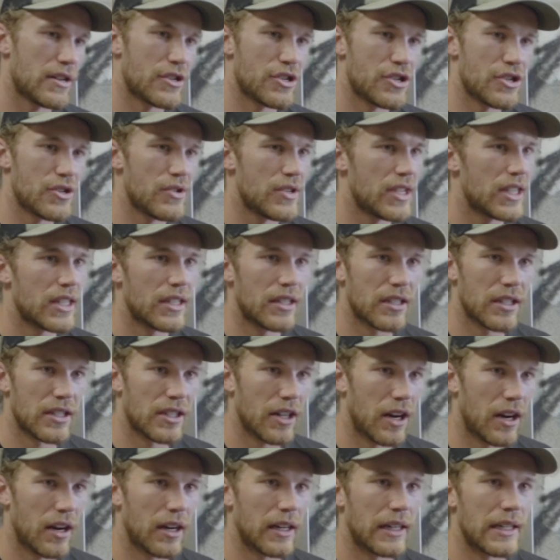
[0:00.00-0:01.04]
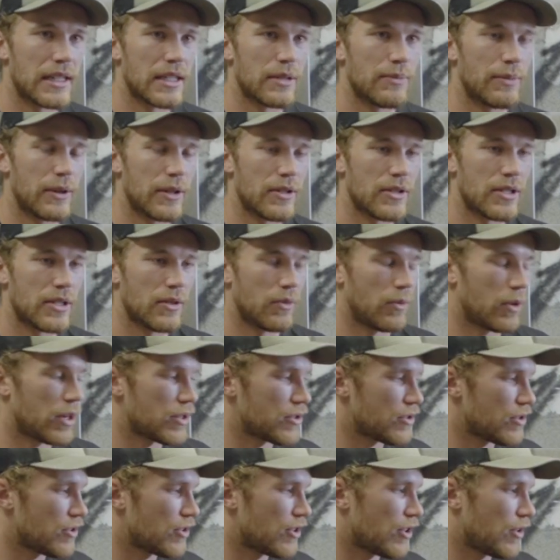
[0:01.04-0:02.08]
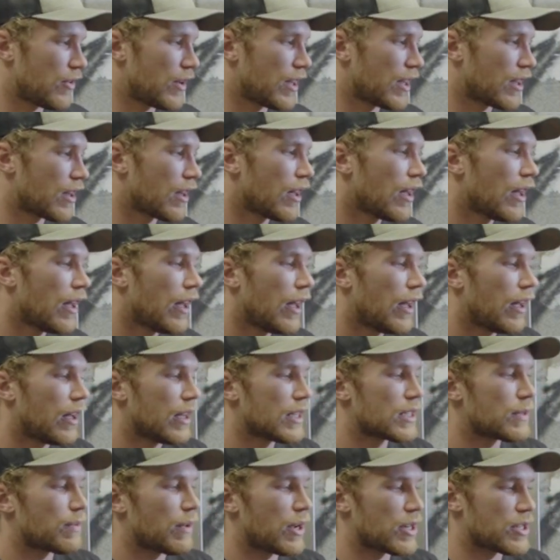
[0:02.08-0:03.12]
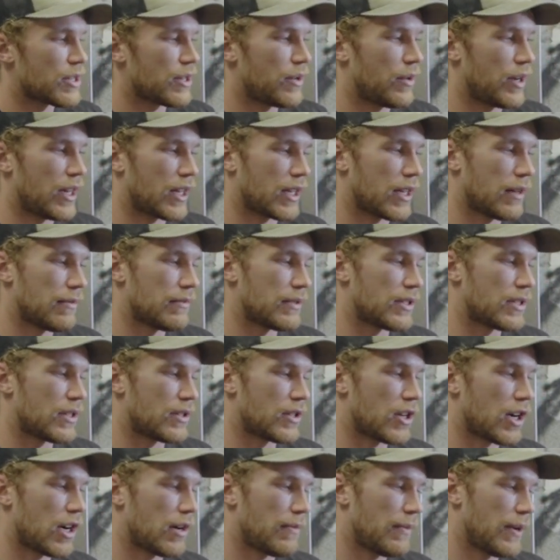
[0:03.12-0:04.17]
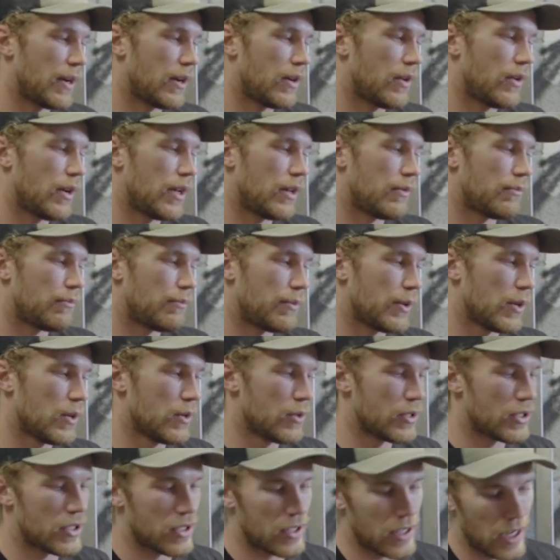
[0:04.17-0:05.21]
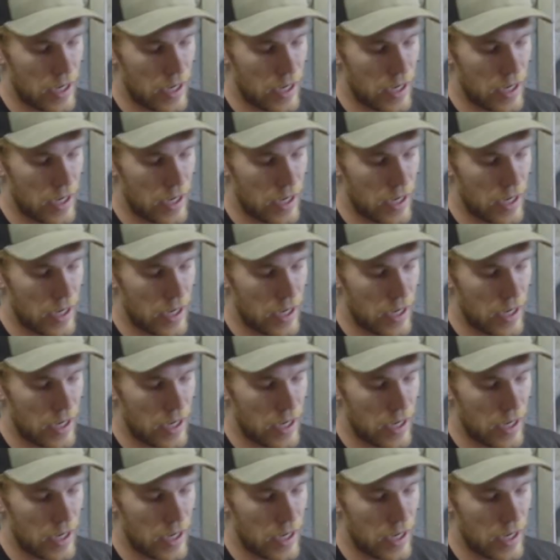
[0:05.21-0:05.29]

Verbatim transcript: of shooting in the dark as opposed to what you're doing, especially when it comes to turbo and boost